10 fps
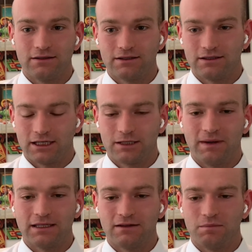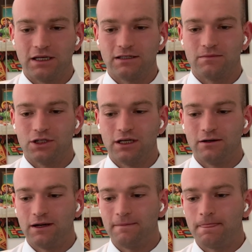This is an expensive piece of
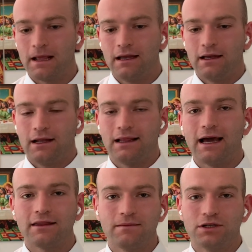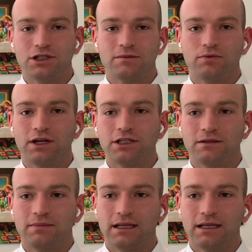machinery. It allowed them to just breach and be